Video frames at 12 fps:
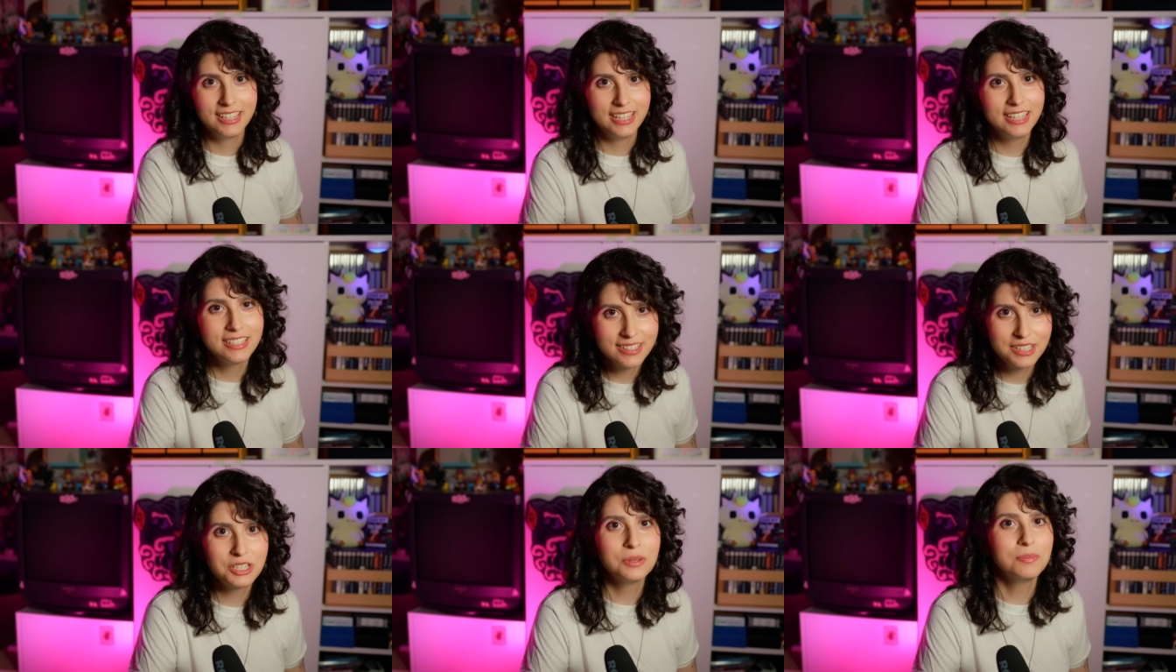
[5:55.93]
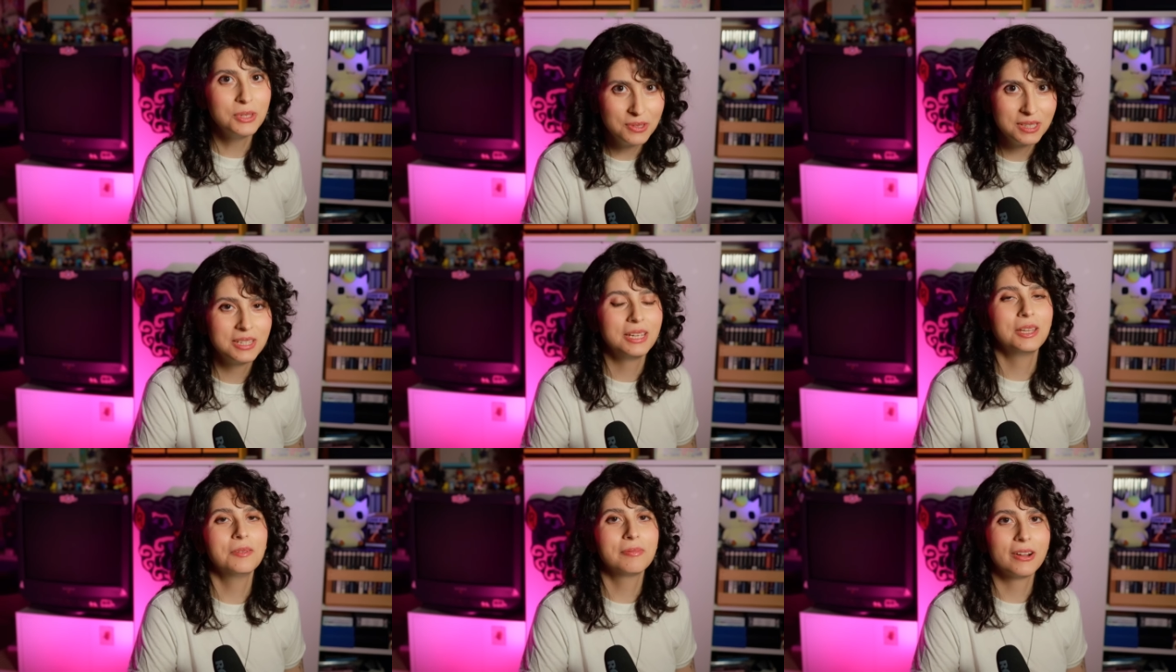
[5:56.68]
It is a
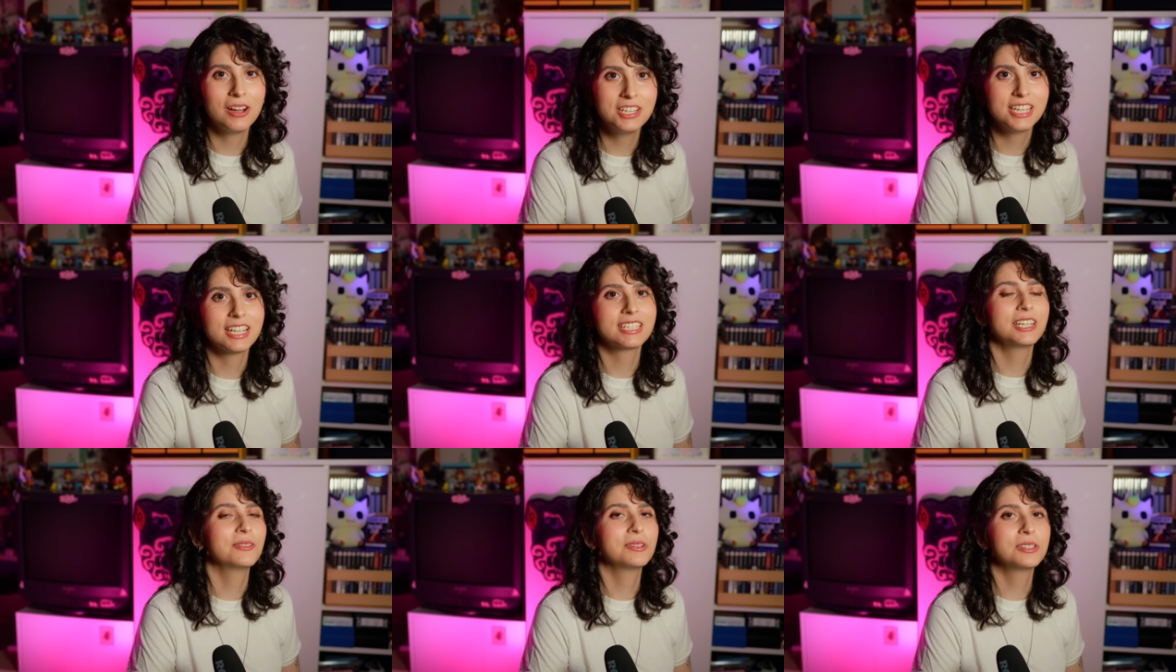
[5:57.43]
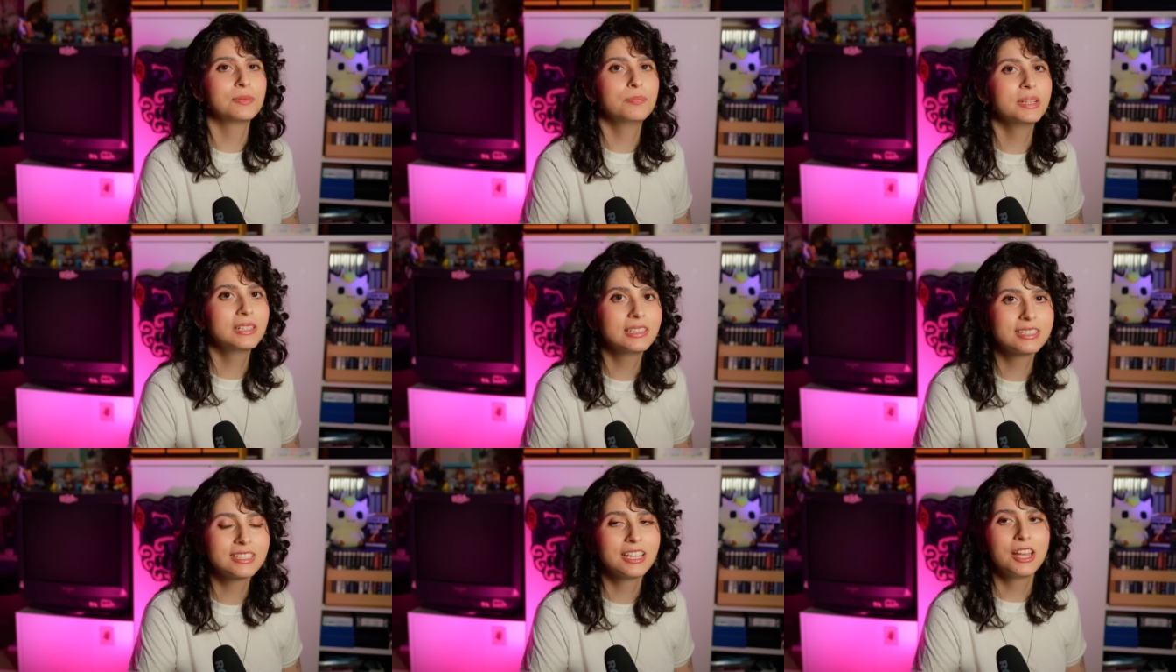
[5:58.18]
community project. It was
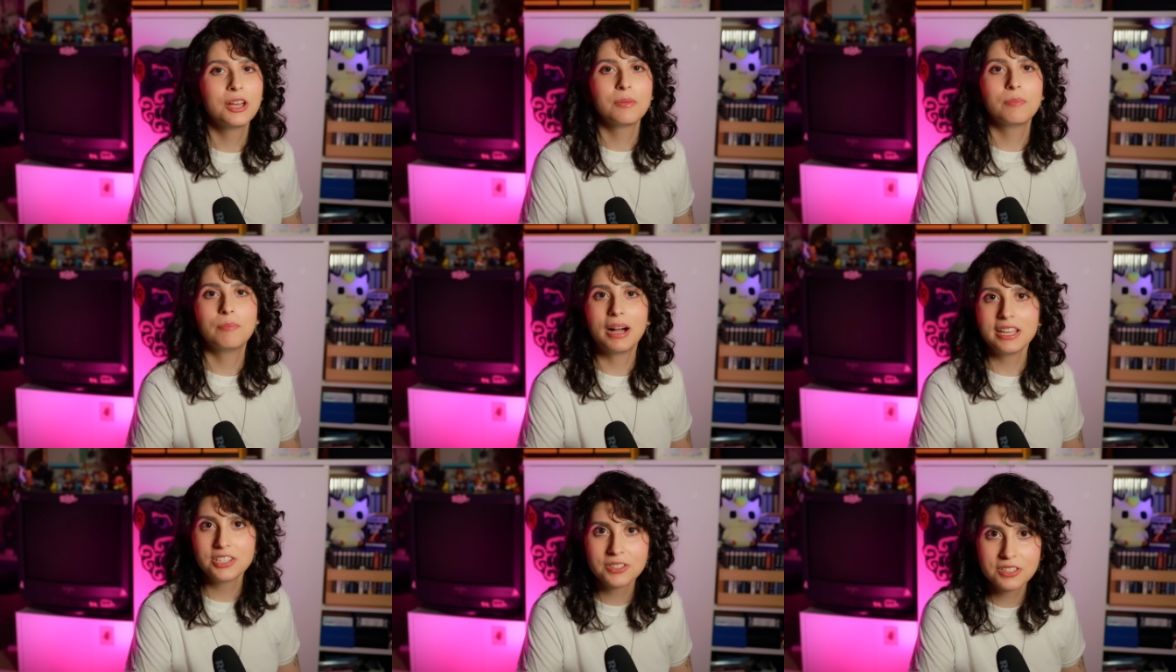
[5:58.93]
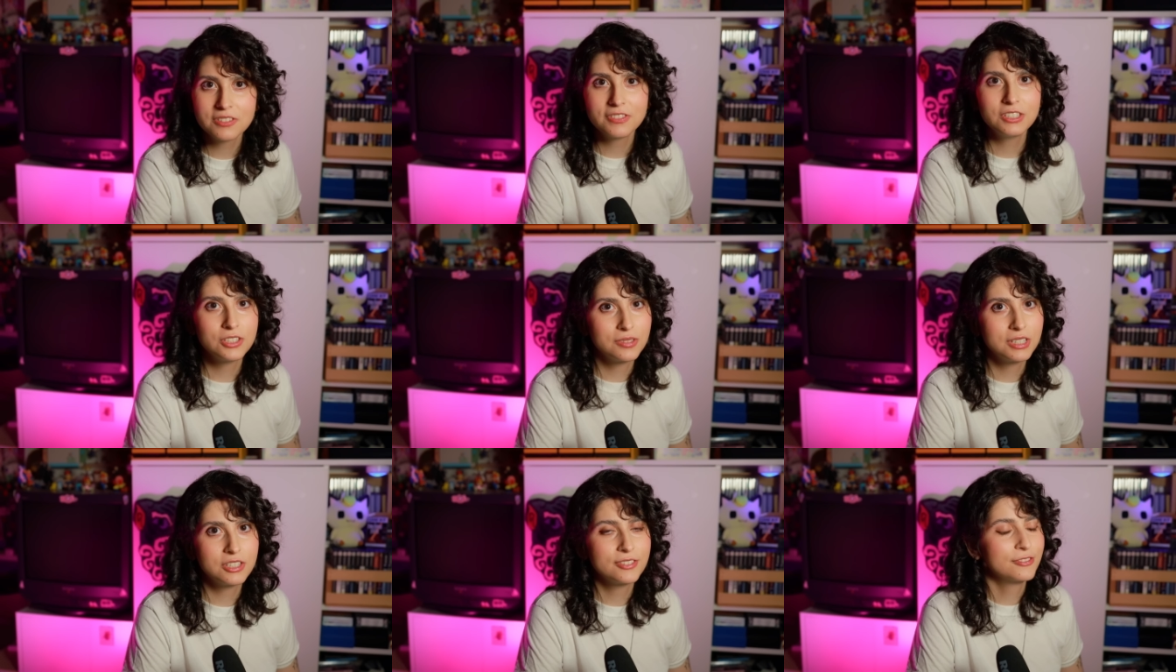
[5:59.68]
built by Joseph and
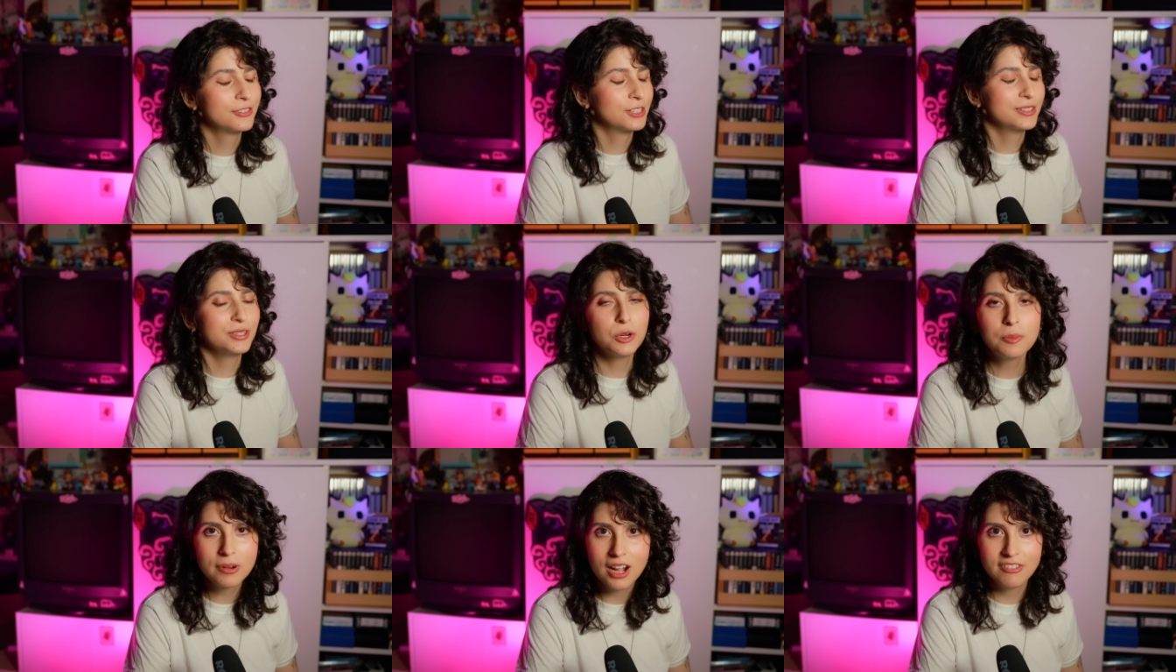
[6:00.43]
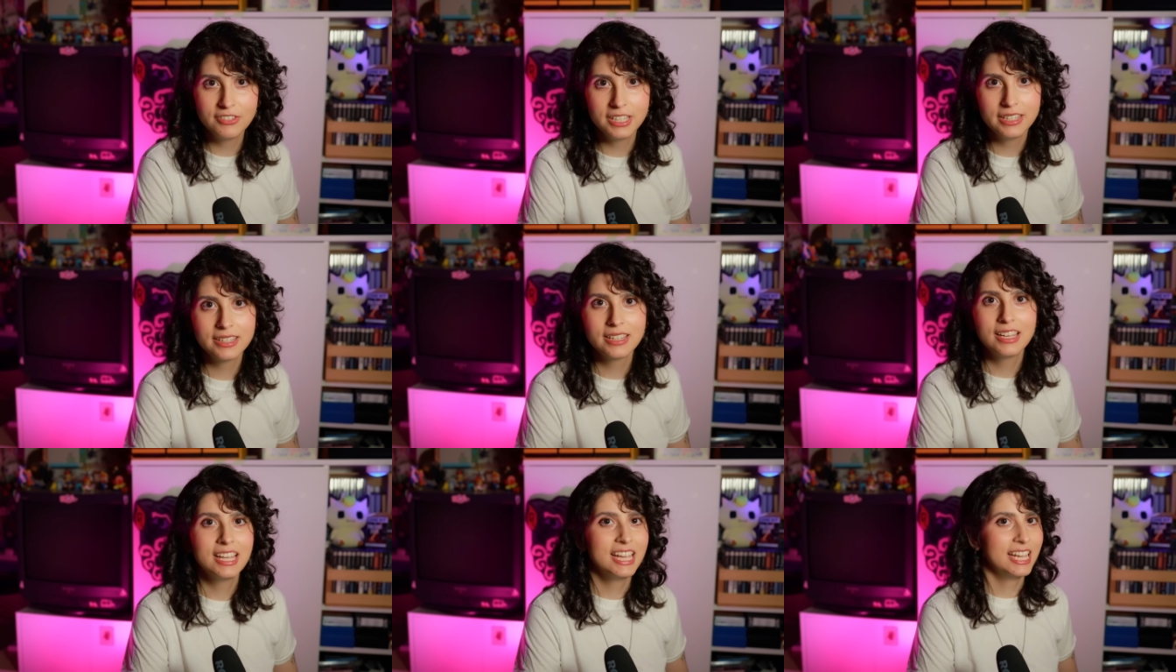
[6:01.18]
Jonas for no profit.
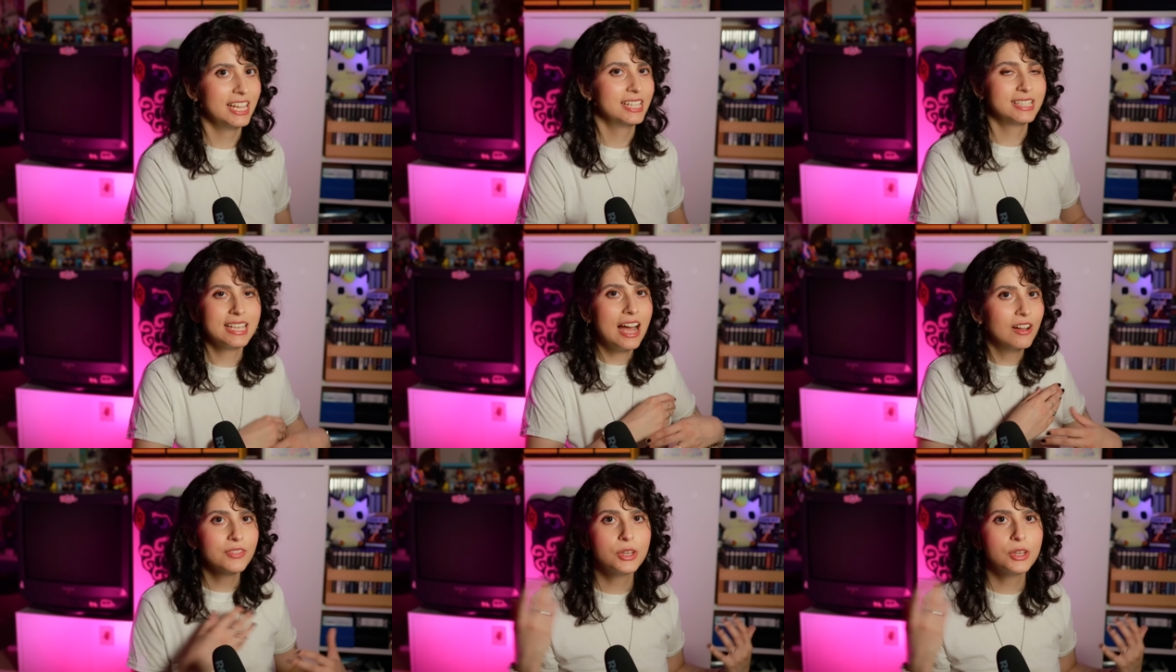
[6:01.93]
It's out